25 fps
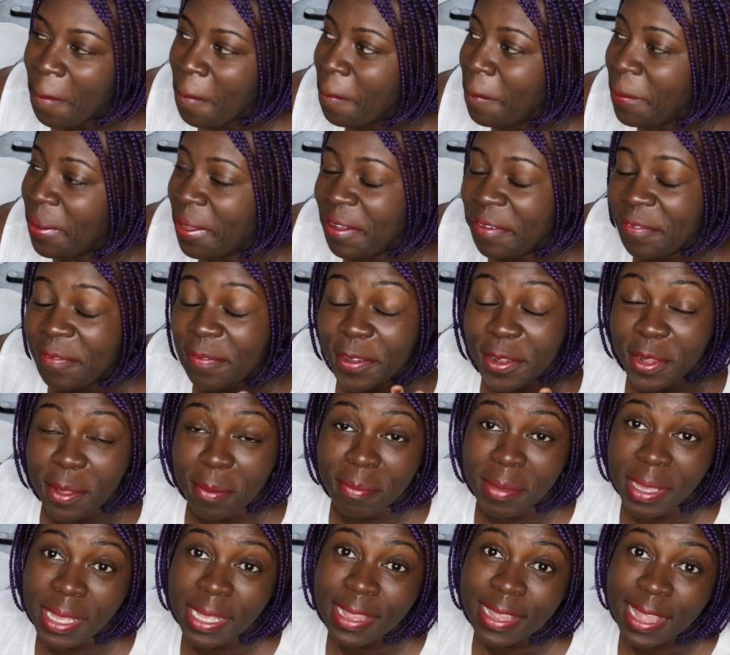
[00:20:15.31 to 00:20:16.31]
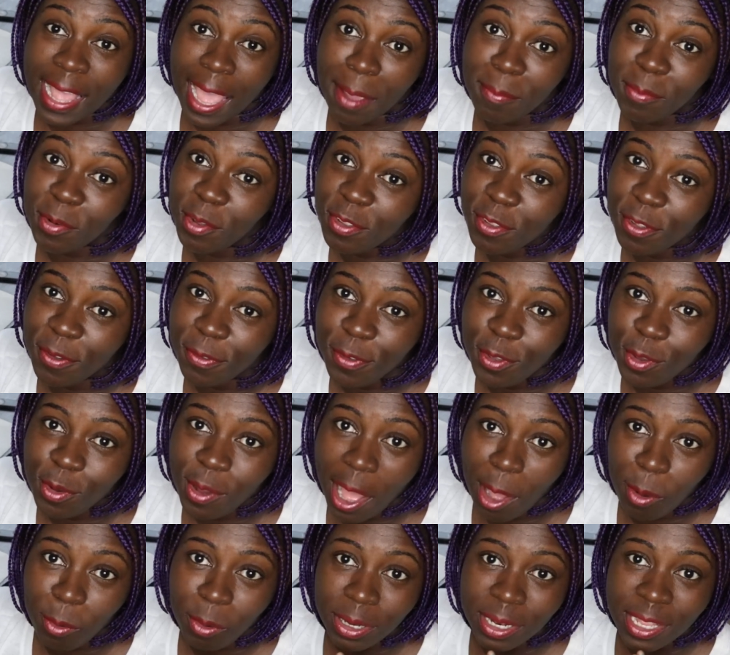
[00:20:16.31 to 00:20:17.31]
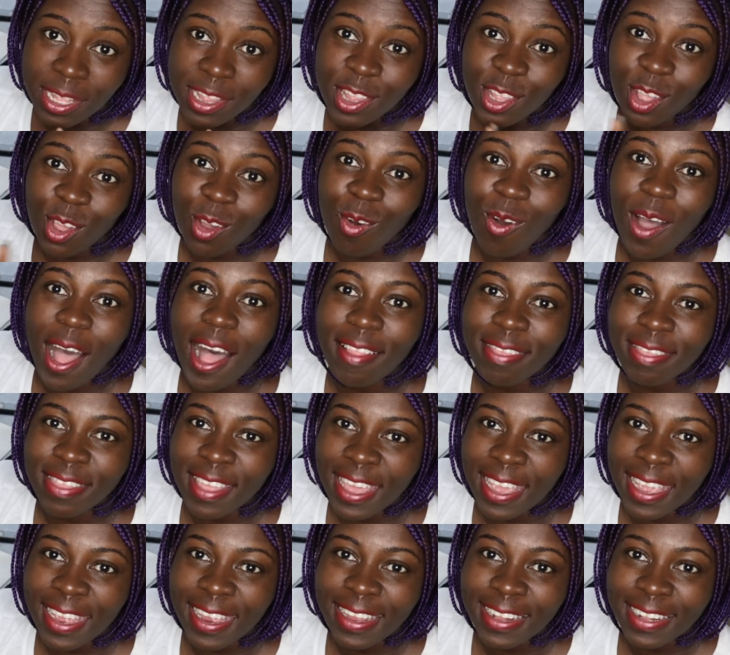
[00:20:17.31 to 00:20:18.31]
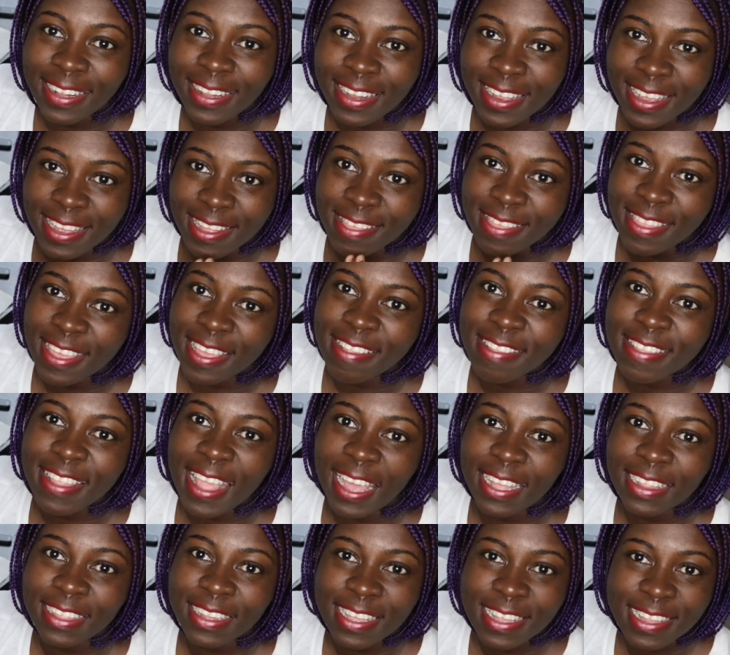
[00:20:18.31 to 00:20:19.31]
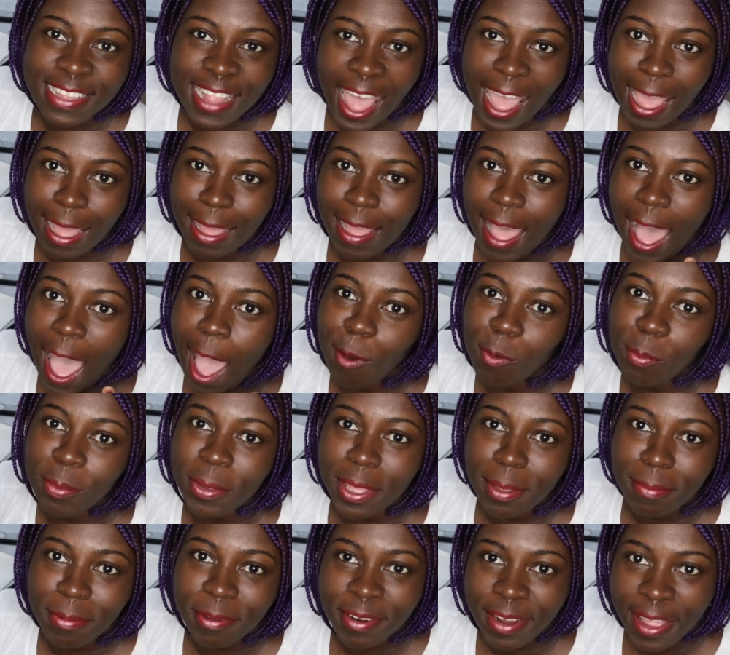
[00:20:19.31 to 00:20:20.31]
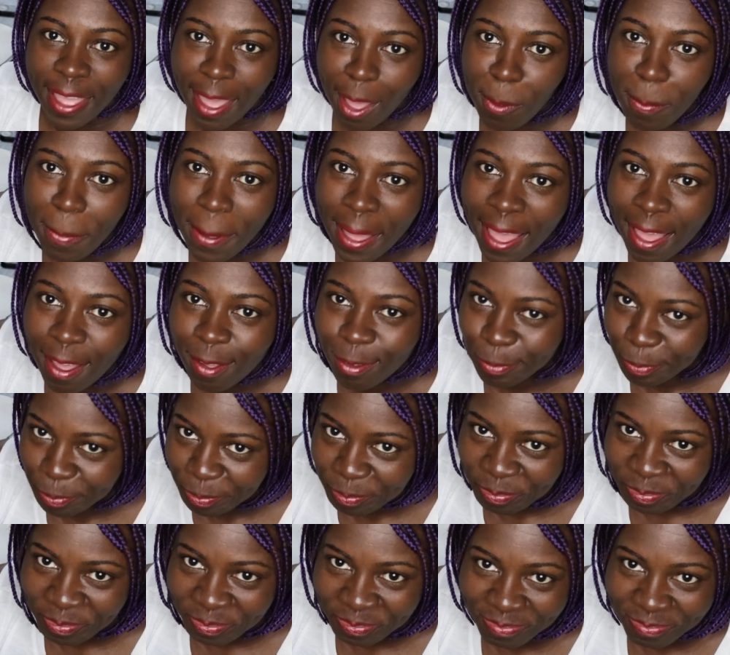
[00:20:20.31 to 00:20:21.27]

But for the meantime, those of you who are willing to go out there and learn things like this, I'll be able to help out.